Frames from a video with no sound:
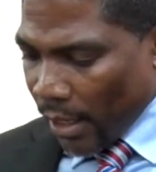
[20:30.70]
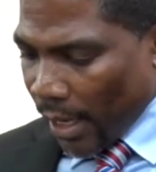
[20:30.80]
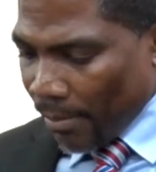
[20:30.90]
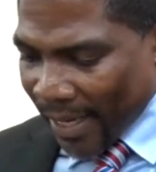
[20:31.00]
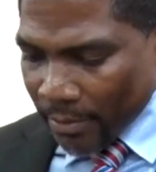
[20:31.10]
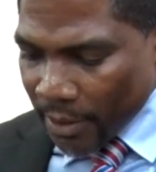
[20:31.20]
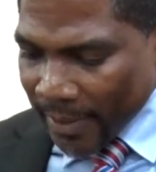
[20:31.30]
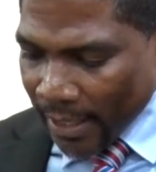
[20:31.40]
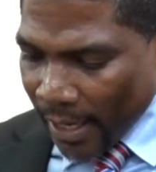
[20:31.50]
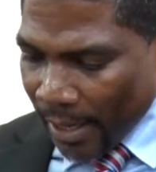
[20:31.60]
And Madam
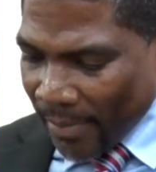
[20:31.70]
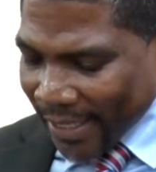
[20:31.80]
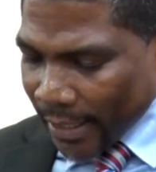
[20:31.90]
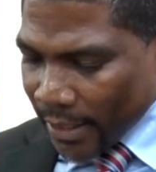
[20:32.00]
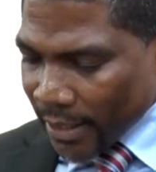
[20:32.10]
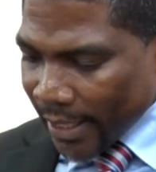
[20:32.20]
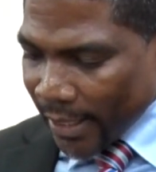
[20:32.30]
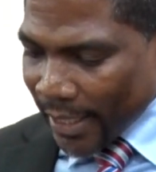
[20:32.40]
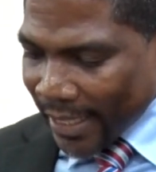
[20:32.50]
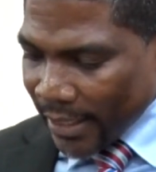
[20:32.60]
Speaker, might I say
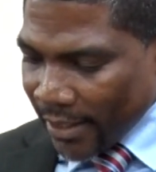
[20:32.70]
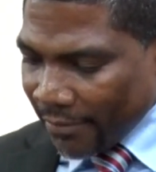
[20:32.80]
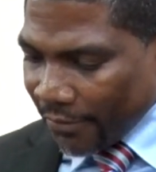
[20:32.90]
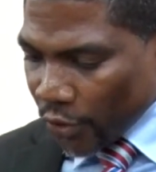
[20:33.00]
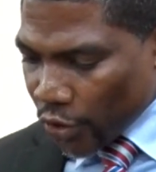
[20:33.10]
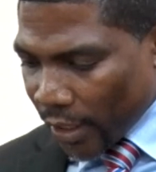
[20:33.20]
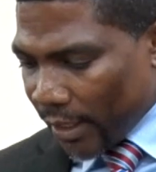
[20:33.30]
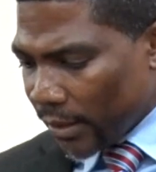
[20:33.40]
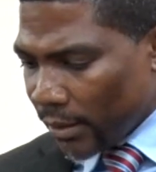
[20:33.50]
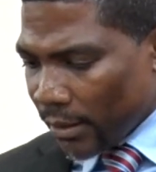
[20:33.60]
that in the
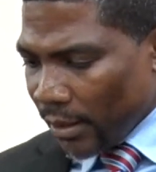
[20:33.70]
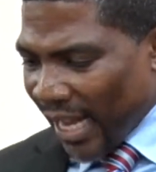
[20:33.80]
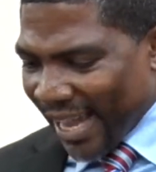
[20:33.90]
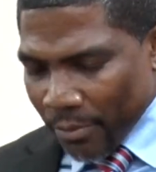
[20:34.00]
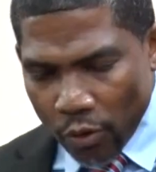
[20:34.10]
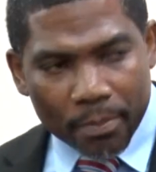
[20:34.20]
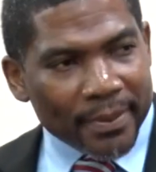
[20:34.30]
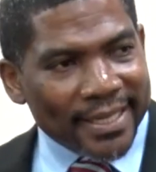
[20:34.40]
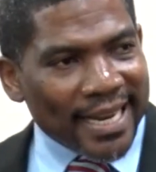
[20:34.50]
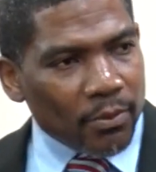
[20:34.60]
future, I'm
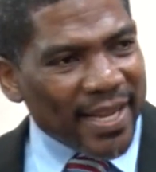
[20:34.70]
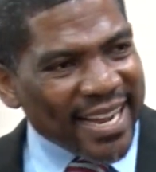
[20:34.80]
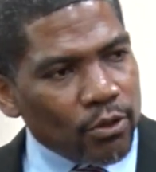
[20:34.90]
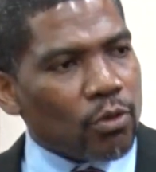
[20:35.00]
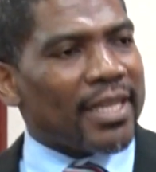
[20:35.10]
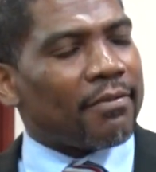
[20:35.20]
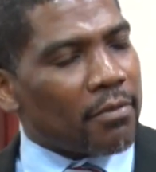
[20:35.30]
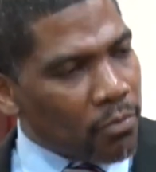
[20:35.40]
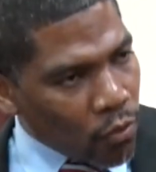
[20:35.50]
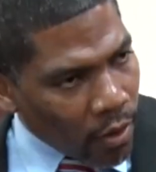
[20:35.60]
hoping that we can do
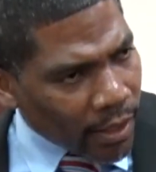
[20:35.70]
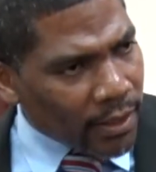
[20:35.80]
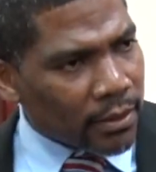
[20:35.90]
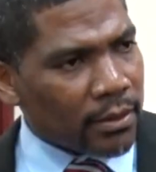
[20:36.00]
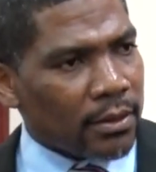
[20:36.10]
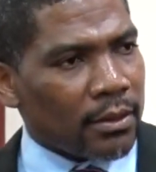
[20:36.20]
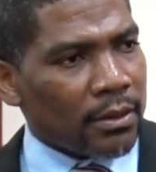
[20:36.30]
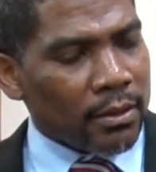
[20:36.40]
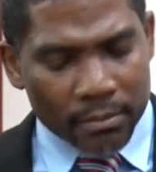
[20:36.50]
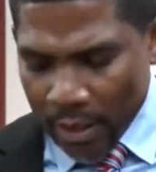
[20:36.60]
even more,
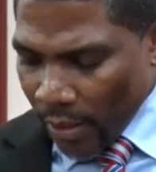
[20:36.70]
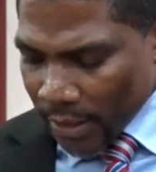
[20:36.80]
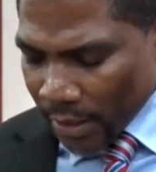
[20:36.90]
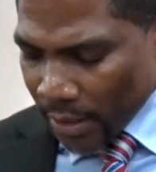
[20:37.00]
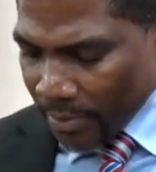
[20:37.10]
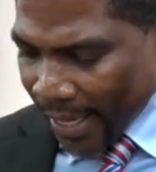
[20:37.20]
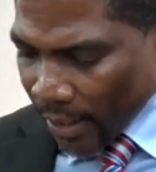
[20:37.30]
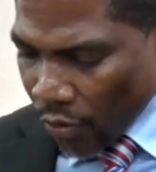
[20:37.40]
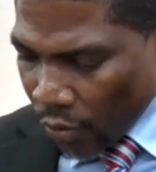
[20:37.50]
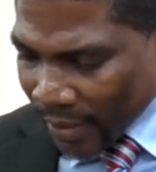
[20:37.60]
because it is my
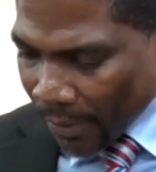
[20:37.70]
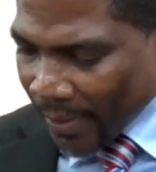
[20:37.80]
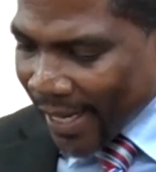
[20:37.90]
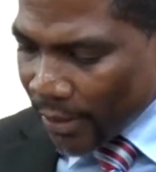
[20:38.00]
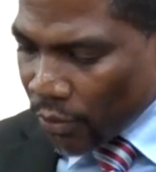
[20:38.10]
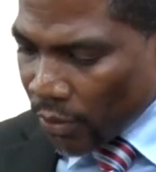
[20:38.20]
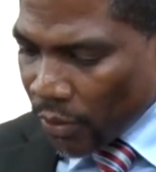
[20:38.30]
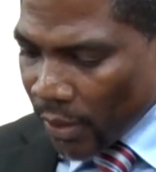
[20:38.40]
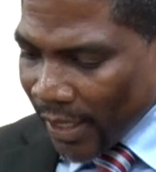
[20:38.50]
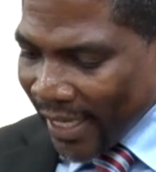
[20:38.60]
goal that we can
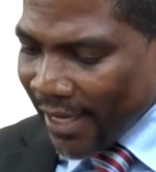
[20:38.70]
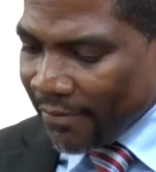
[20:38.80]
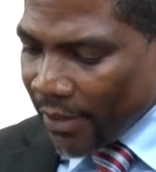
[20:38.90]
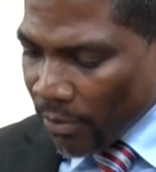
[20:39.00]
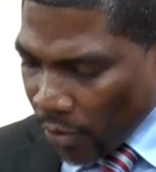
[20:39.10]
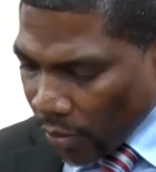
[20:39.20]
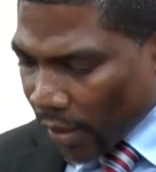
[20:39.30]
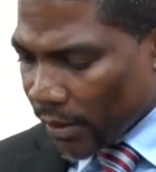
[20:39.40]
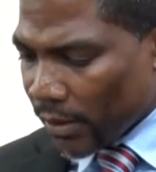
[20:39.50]
do even more.